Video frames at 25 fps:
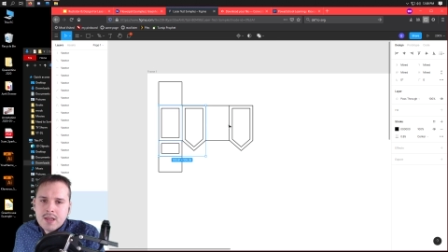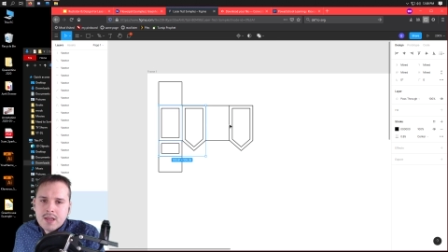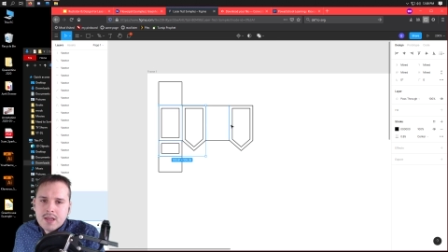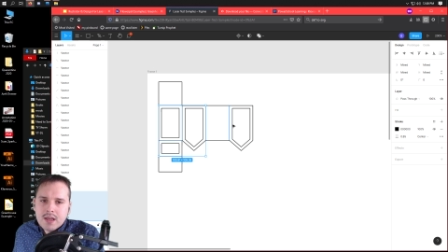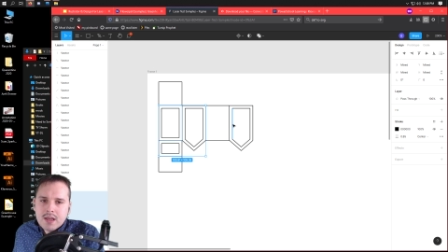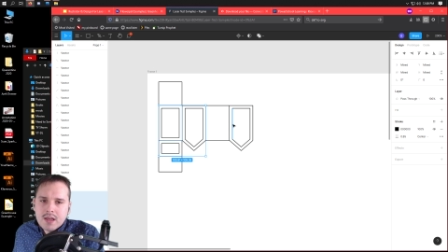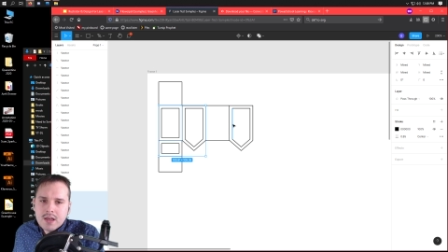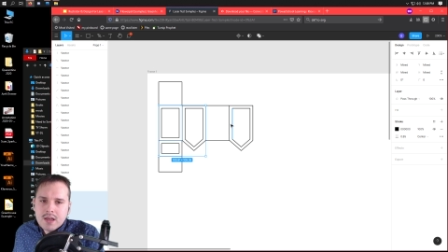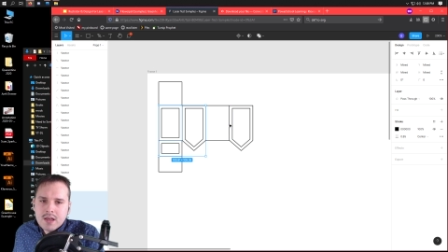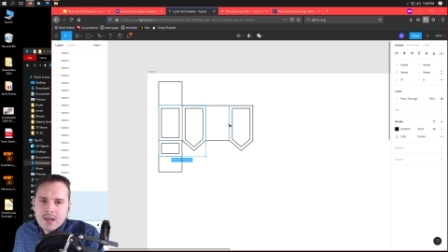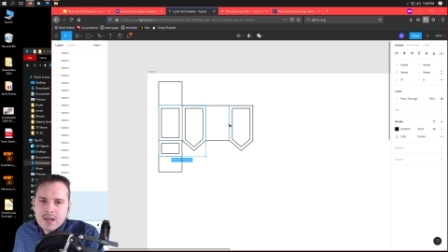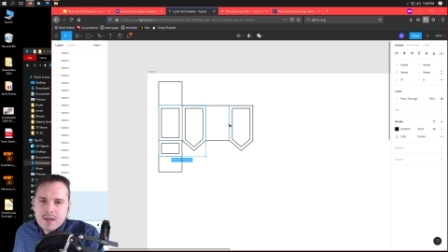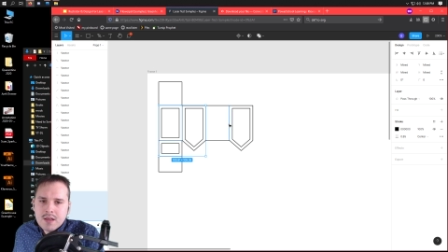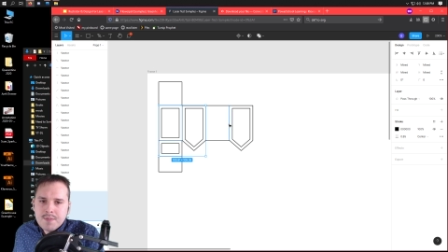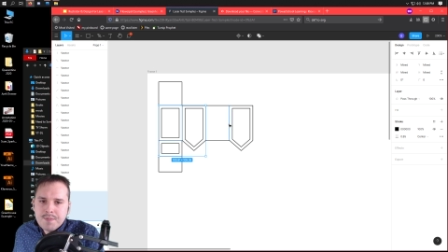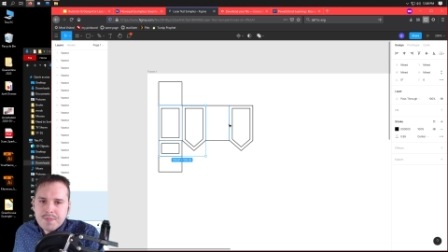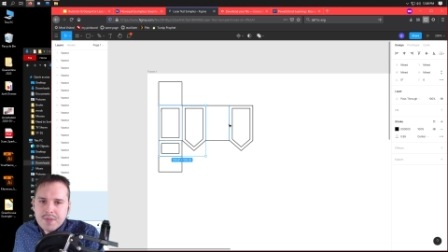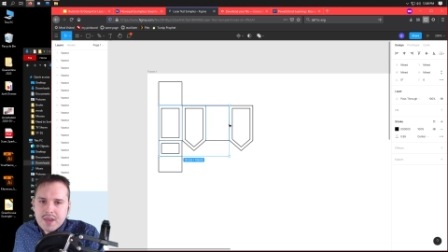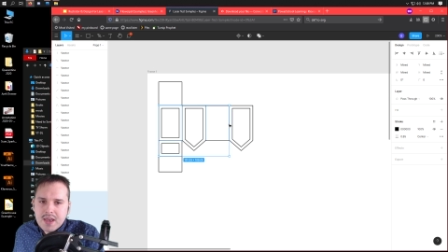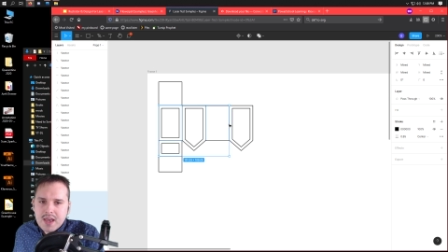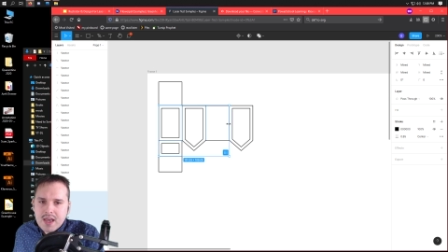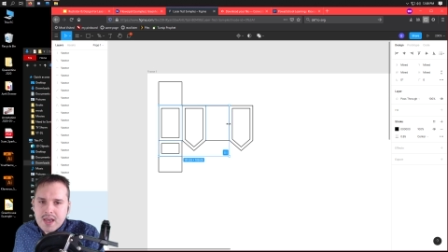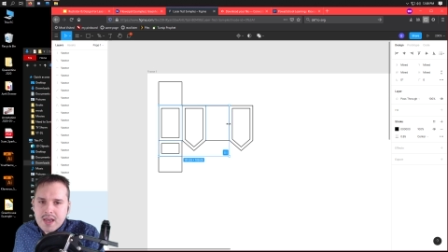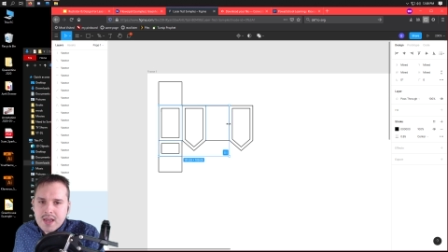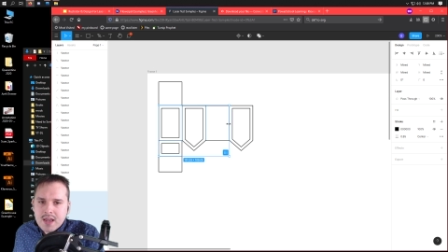
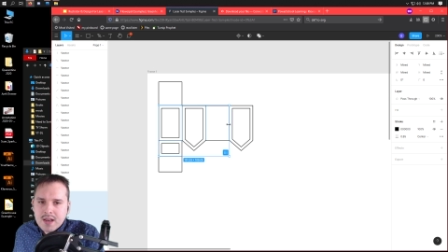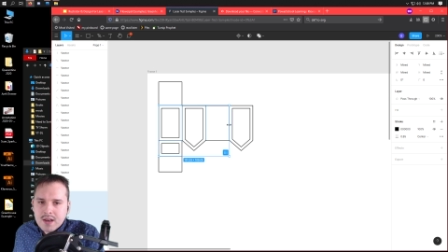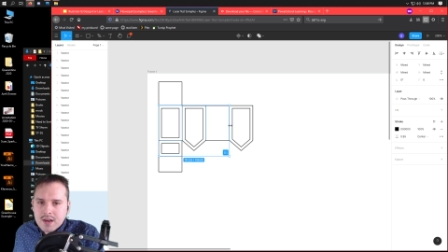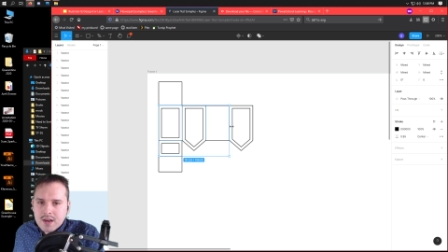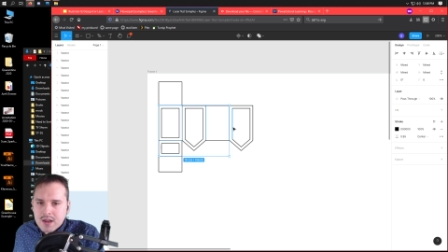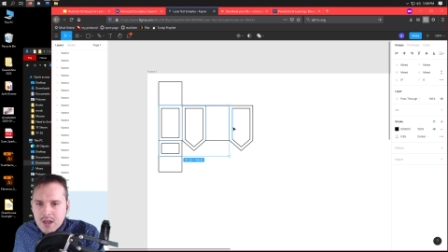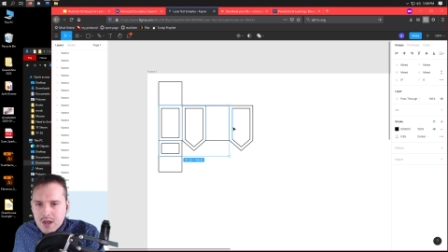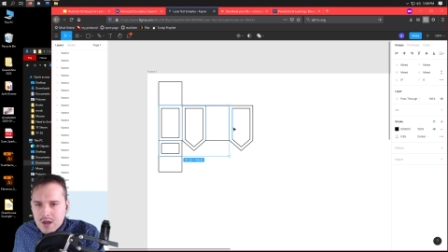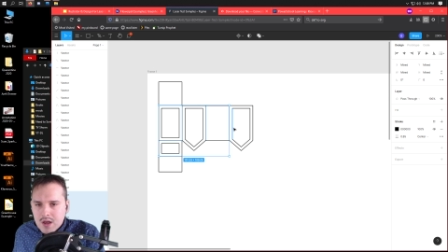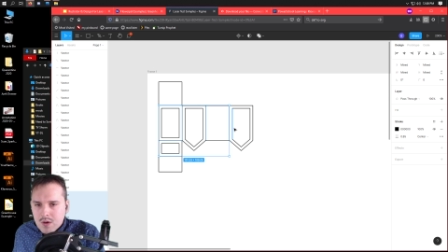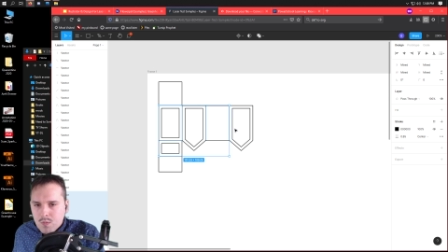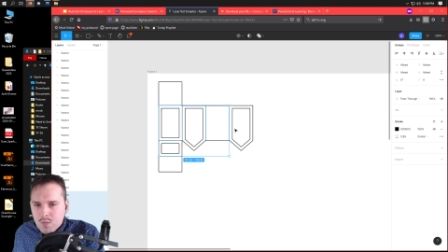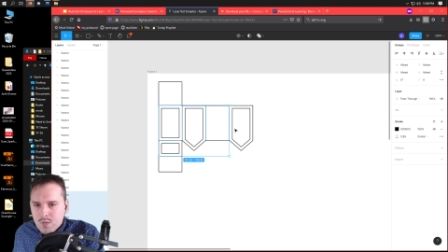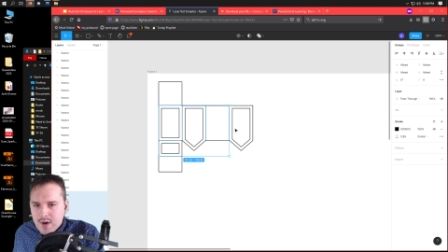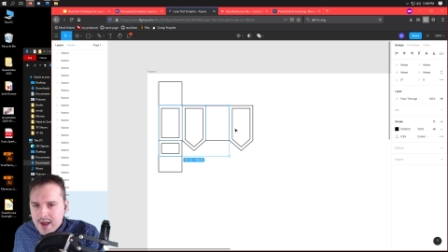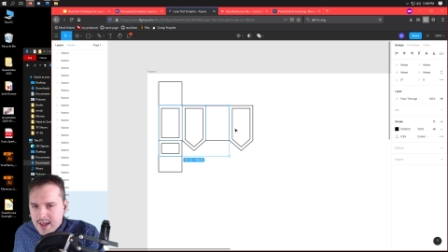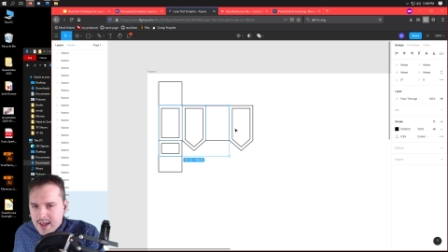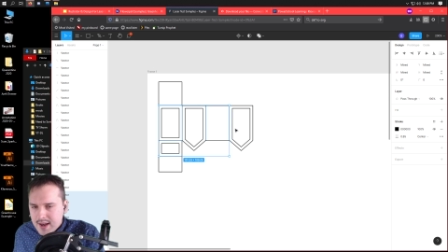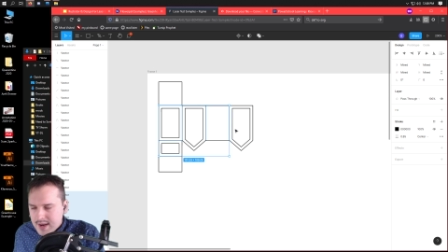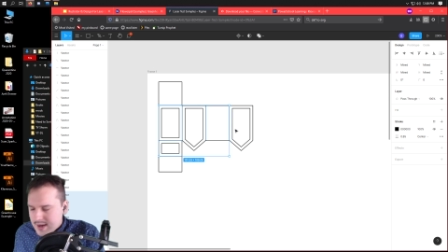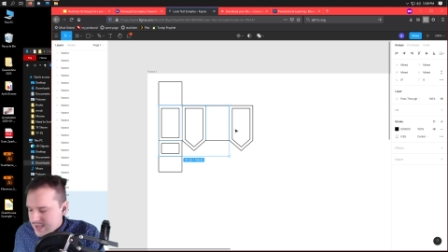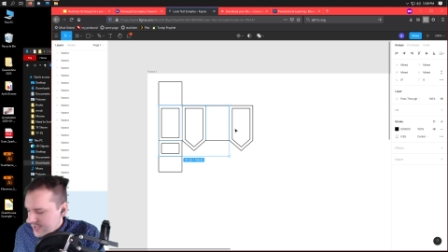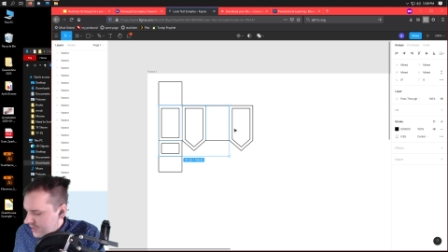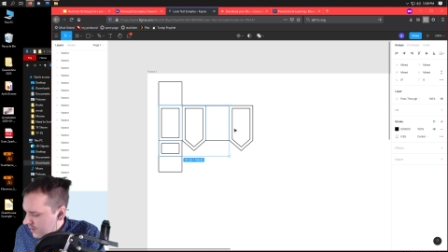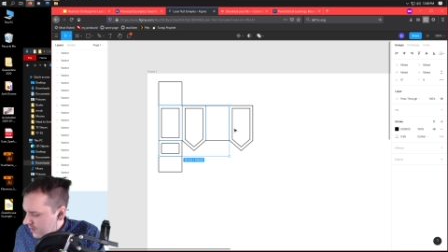And
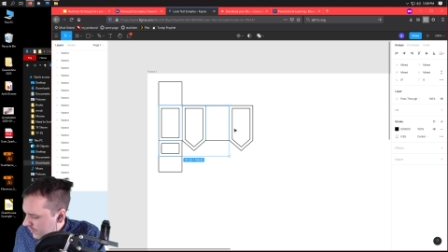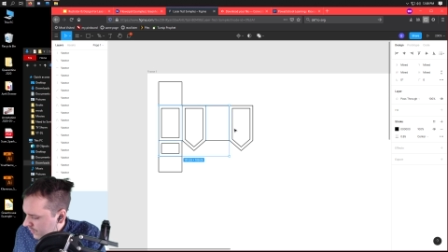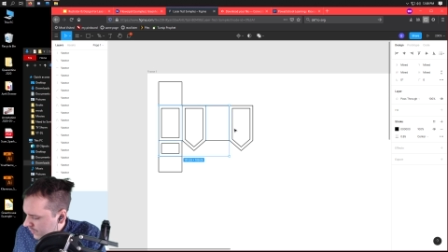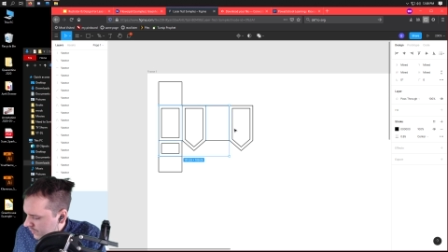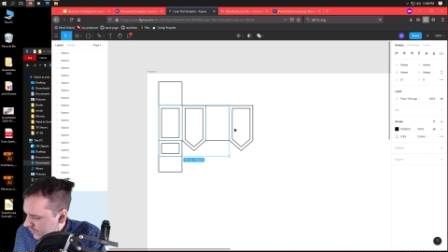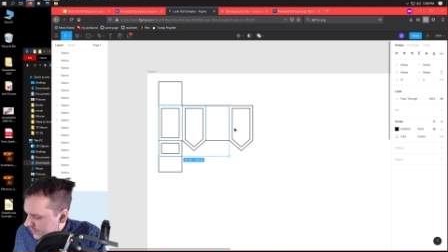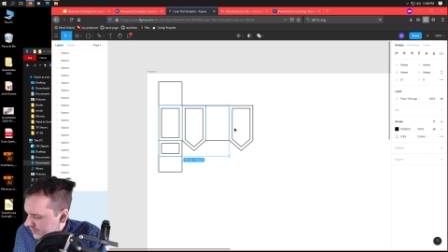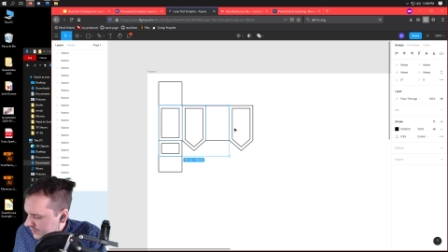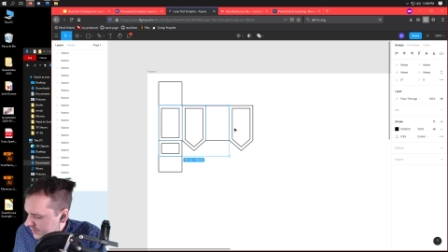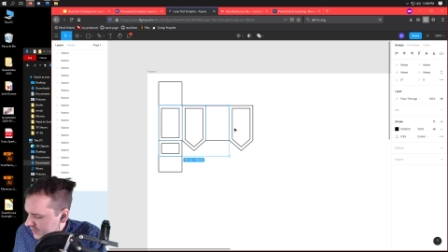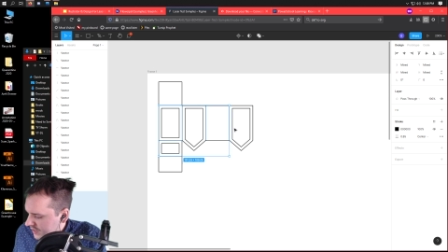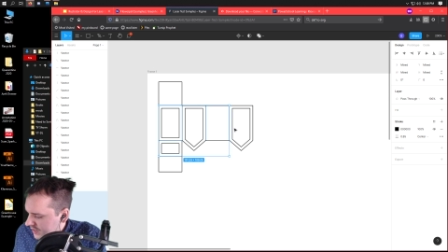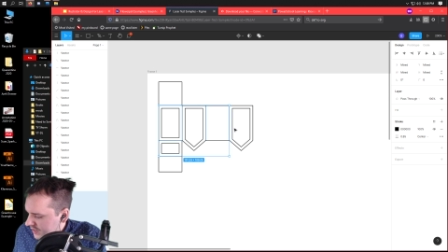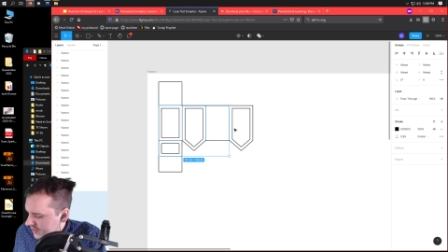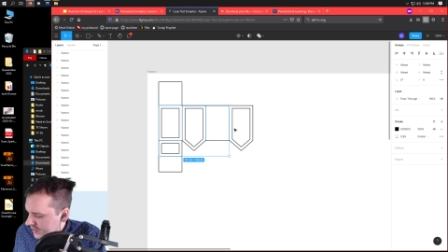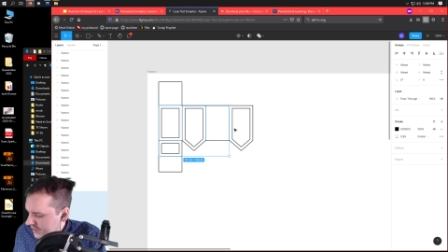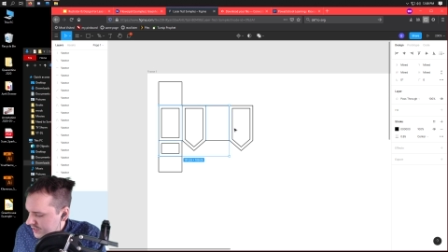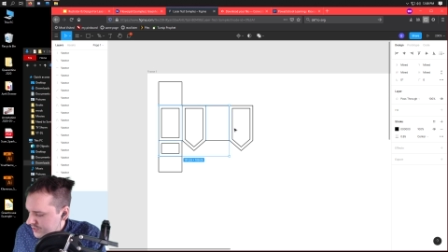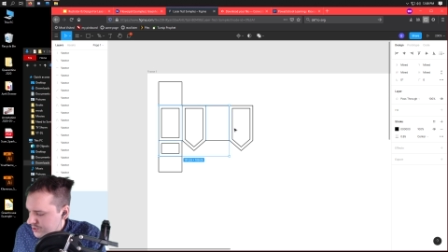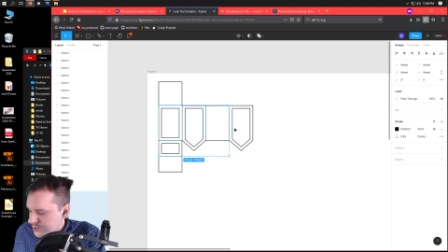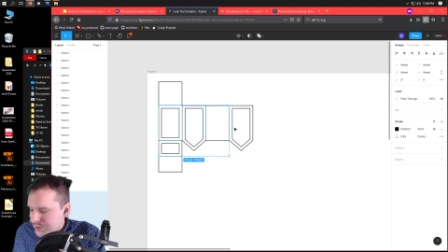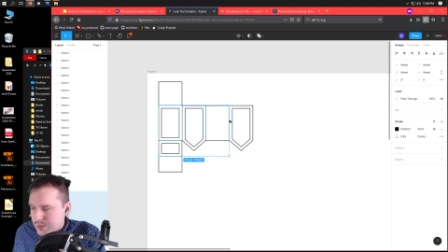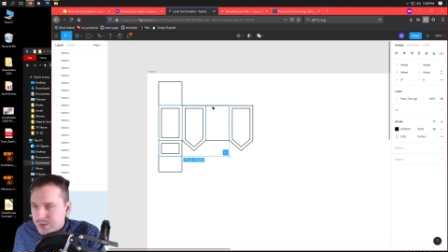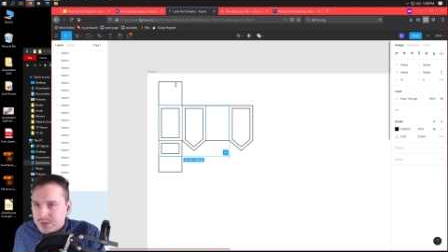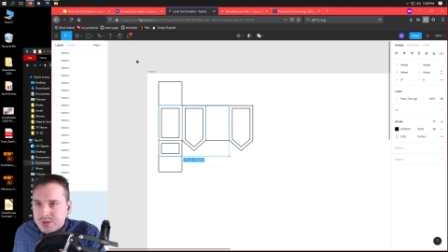when I hold
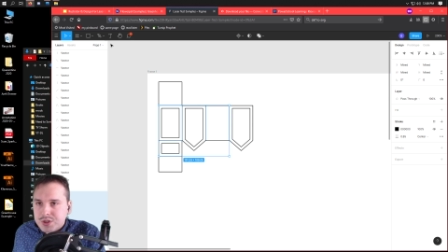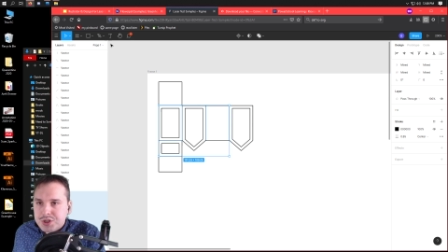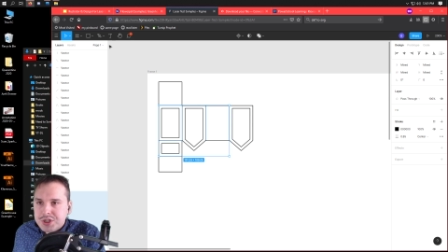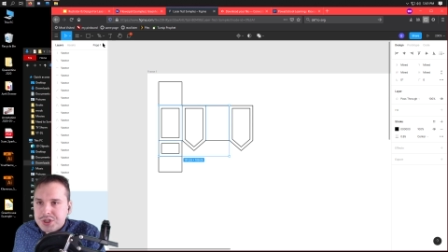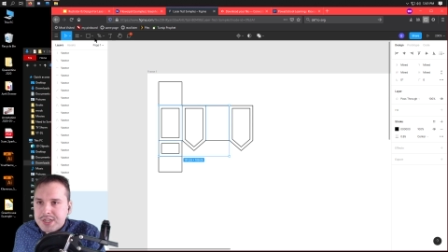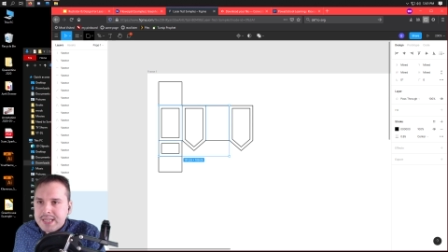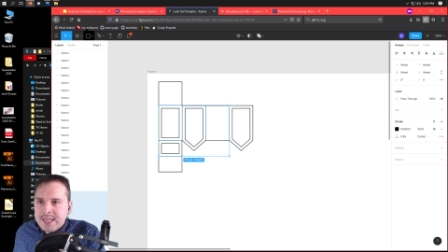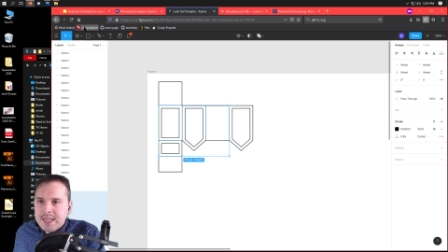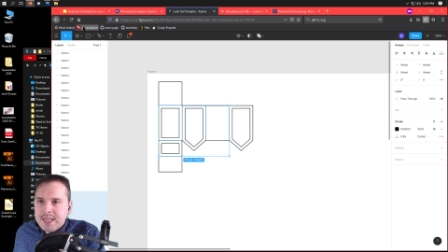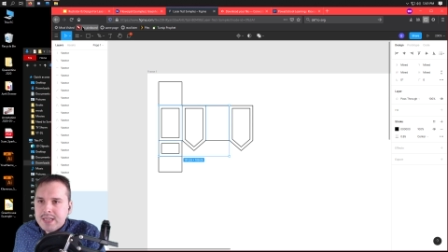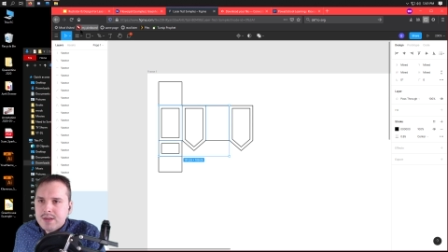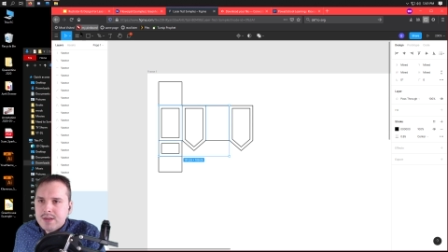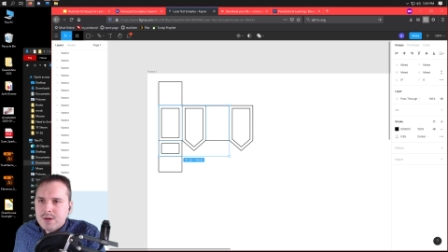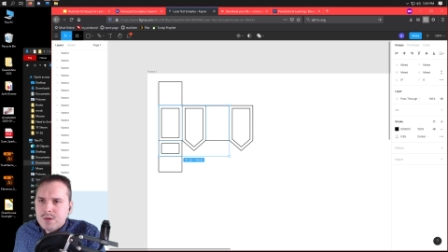Control G,